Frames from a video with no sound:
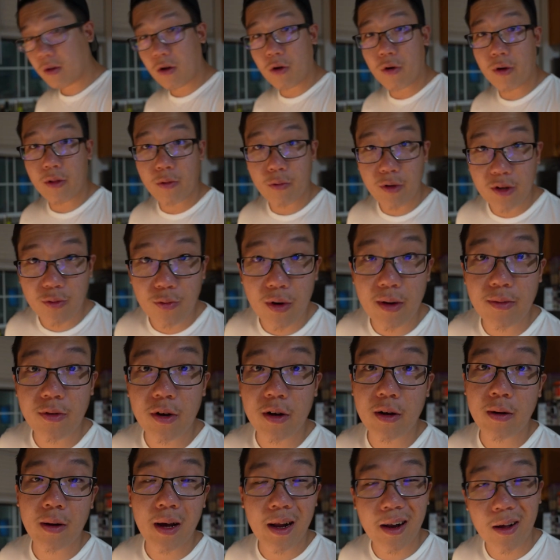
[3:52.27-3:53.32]
Well, and the reason why I'm
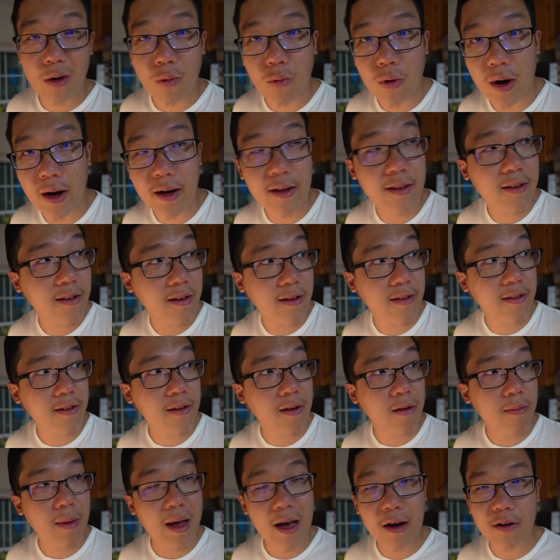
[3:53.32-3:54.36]
talking kind of quiet is because
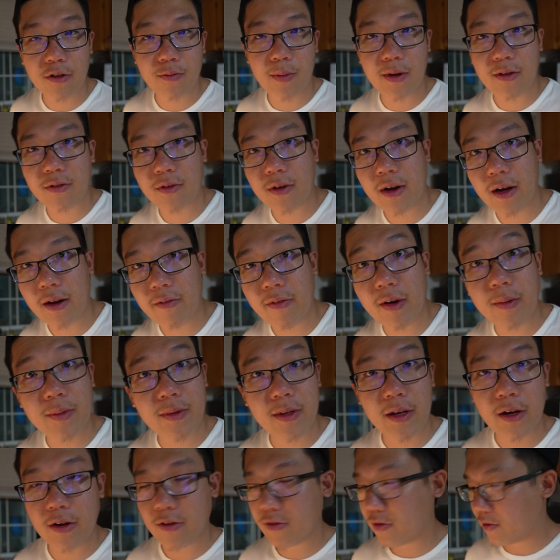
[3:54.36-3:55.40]
my housemates are kind of
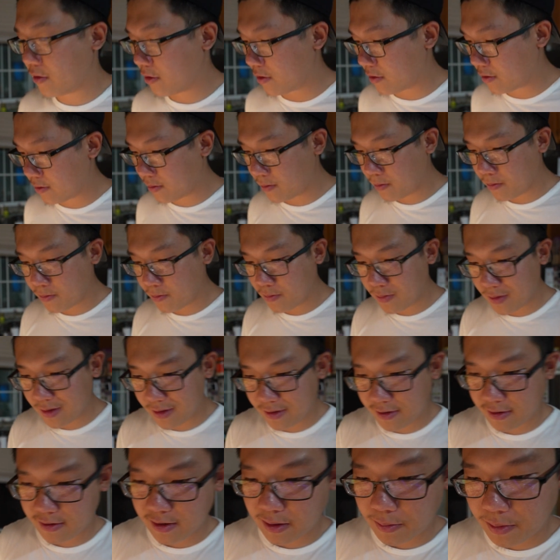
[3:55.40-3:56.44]
upstairs and they're
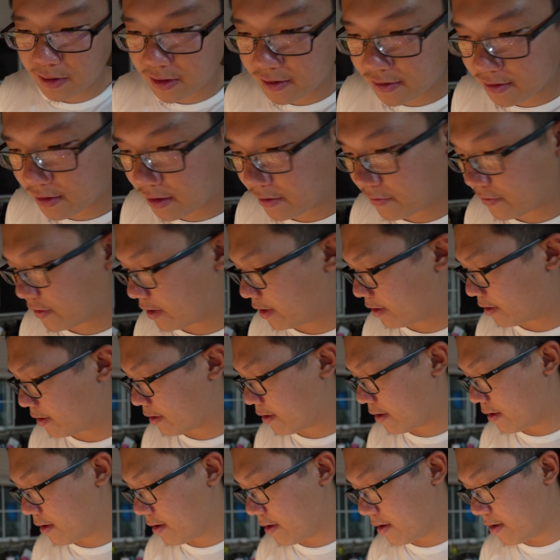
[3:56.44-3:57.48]
sleeping and stuff,
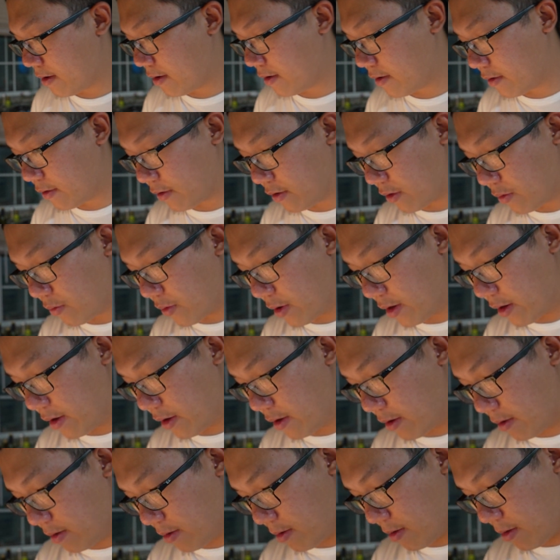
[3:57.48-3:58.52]
and don't want
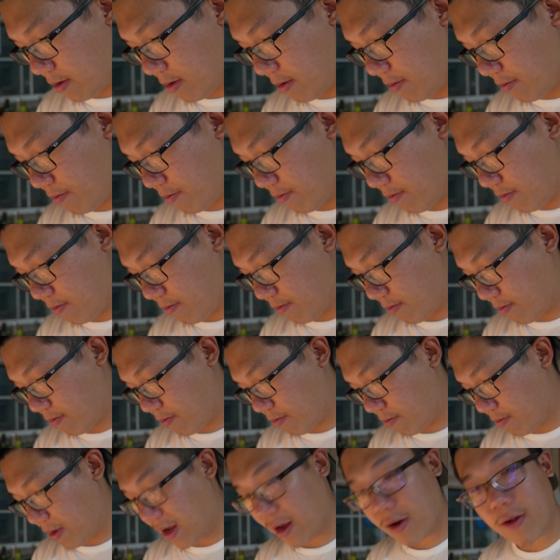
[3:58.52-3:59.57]
to
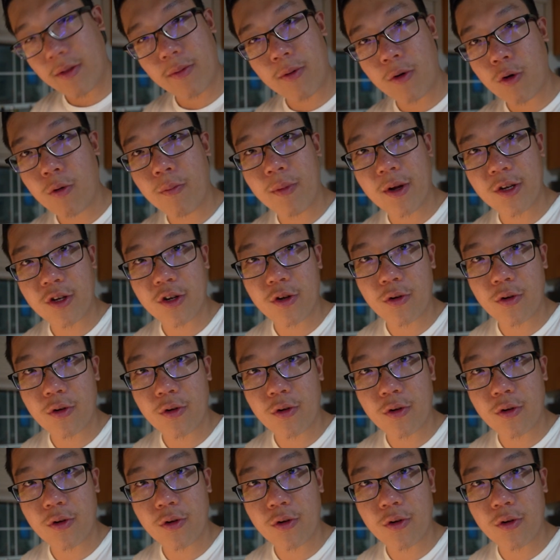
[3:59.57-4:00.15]
make a whole bunch